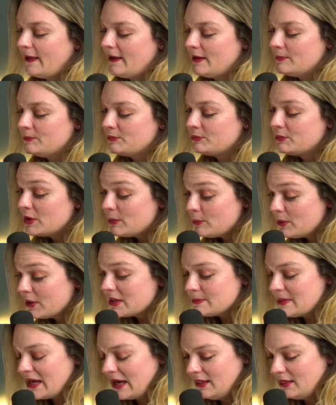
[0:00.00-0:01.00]
But the
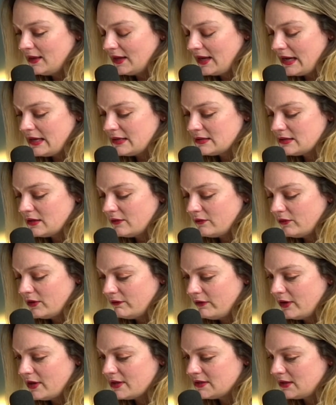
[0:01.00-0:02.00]
book is making the case that for
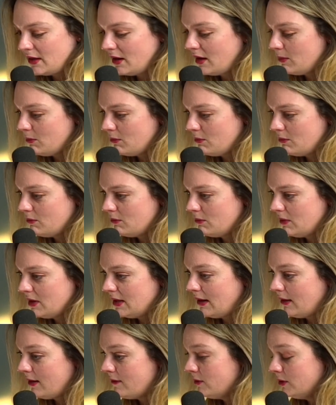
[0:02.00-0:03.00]
the first time
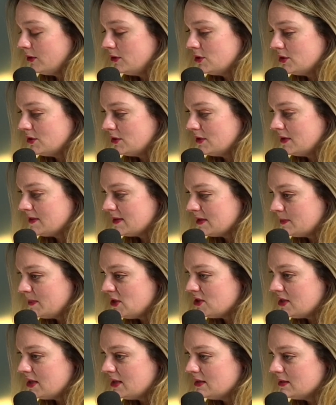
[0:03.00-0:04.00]
in our evolution as a
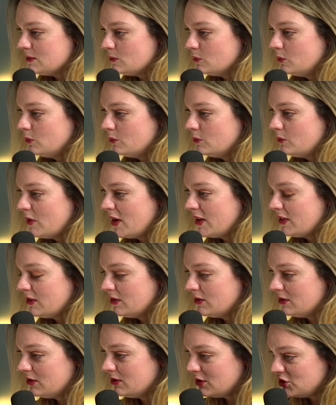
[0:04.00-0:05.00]
species,
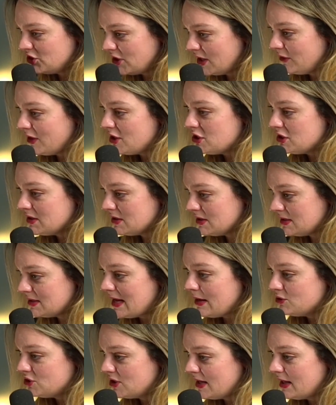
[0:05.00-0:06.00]
the generations
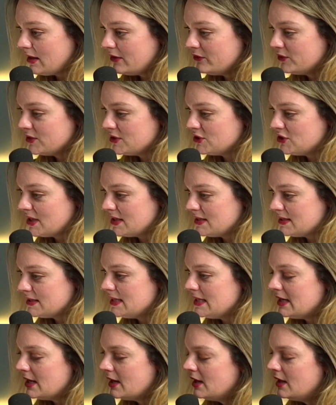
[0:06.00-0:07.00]
now Gen Alpha and Gen
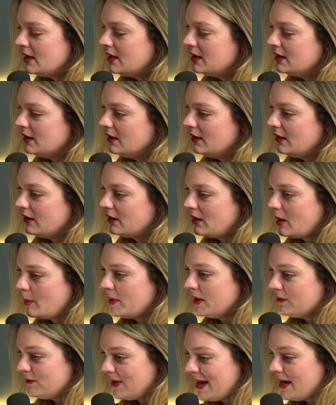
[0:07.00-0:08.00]
Z are
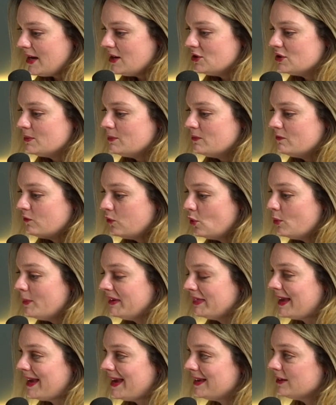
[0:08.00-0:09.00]
coming of age and
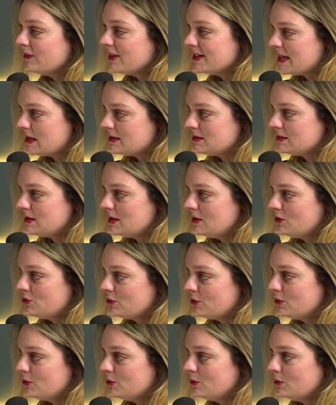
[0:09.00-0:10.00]
forming their inner identity
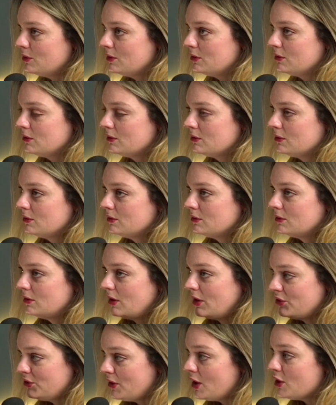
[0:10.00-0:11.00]
through
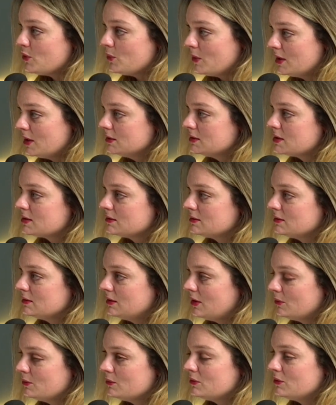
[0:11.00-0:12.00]
a third world,
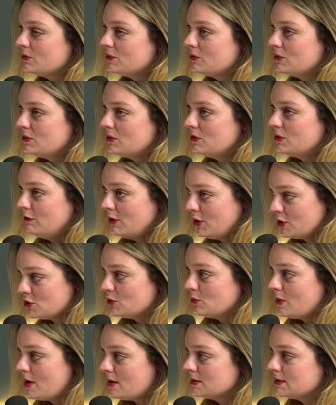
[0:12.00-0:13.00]
you know, the
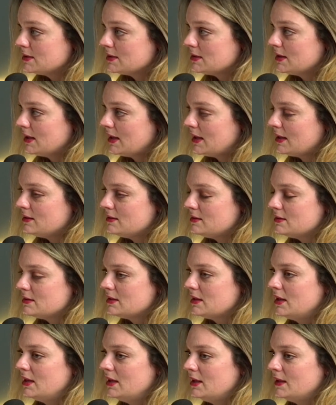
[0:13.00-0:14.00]
virtual world.
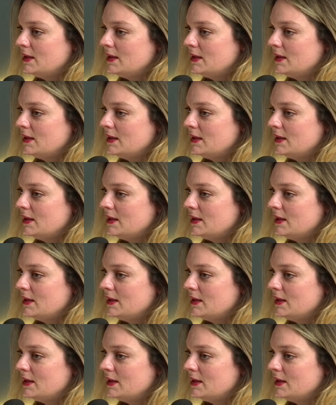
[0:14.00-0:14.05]
And